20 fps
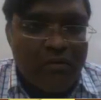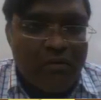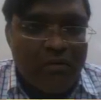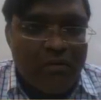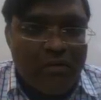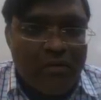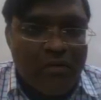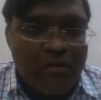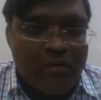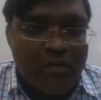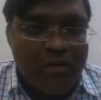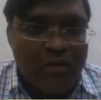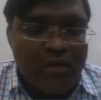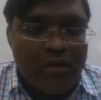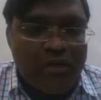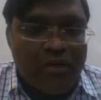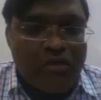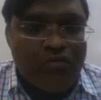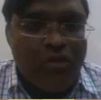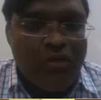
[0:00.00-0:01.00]
so
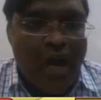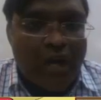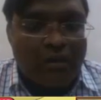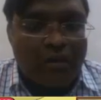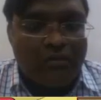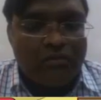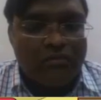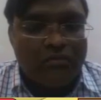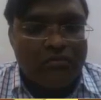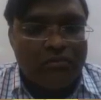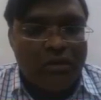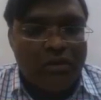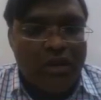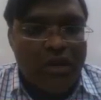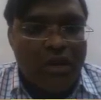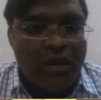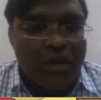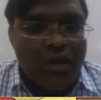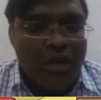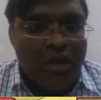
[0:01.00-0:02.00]
AO is going to
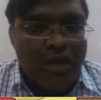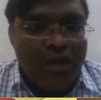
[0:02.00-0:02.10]
be